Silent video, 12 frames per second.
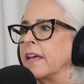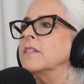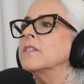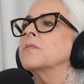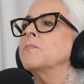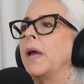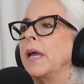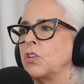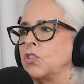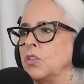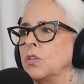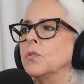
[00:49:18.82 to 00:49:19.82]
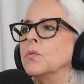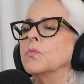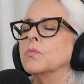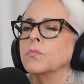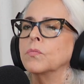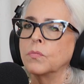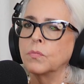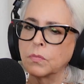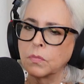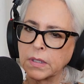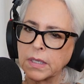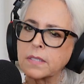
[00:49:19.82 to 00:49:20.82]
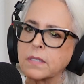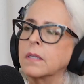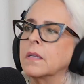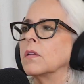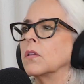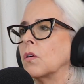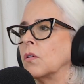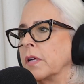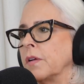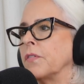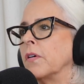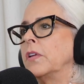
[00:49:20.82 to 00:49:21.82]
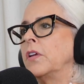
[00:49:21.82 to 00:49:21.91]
Lens makes you listen a little different.